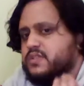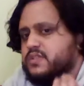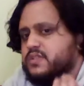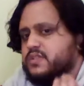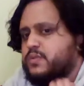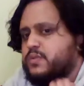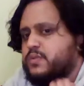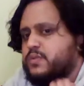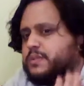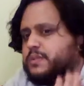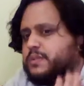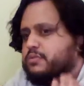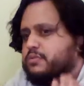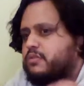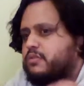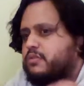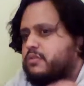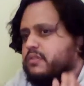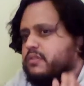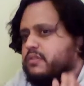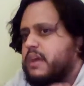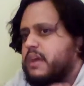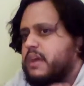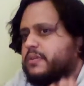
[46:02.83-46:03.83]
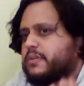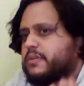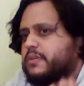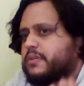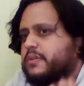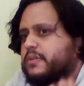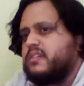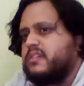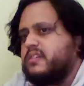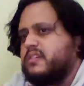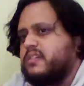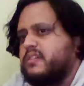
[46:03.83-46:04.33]
with the programmer
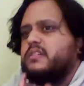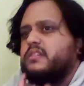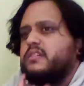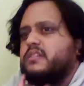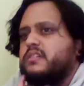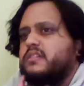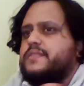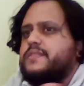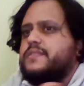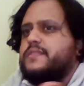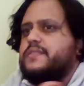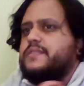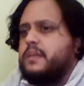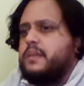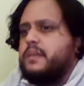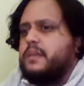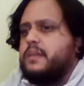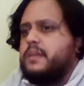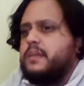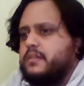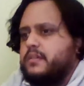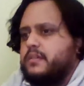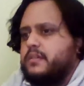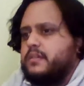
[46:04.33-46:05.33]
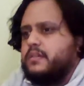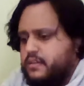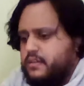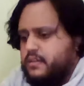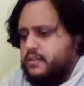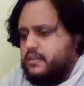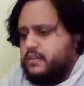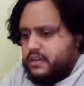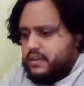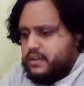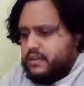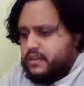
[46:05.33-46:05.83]
or the lead developer
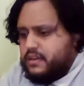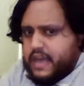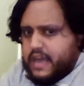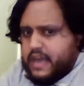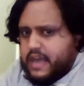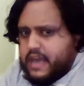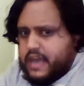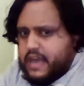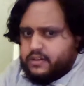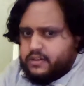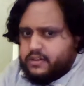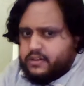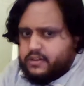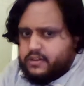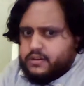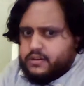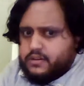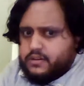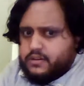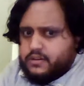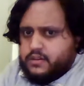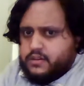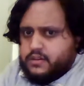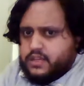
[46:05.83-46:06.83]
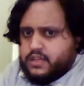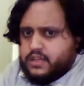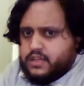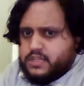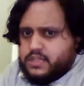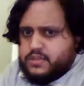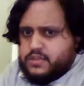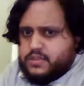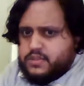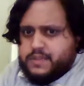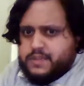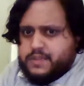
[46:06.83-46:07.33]
had occurred, apparently, because
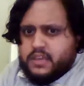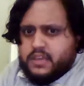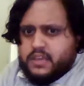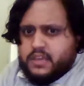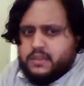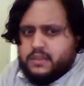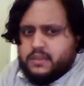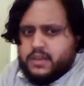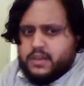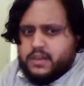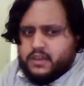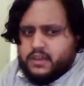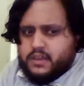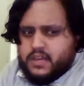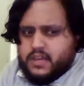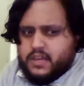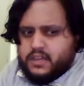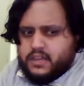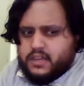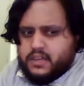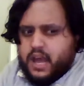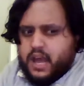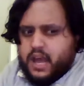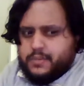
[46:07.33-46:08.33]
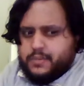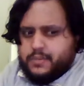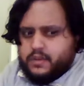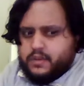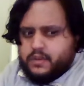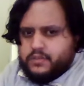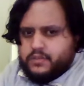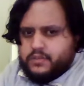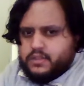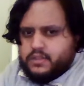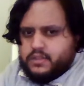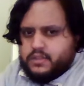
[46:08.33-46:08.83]
he was being a bit incompetent
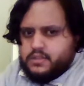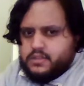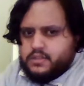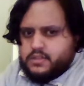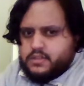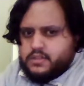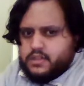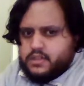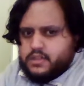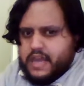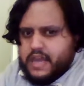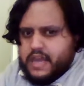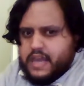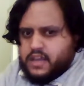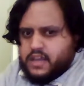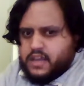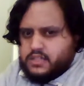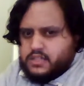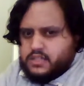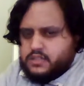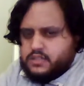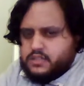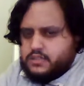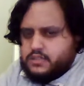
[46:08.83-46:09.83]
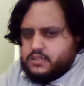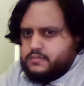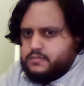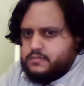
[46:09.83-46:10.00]
with his actions.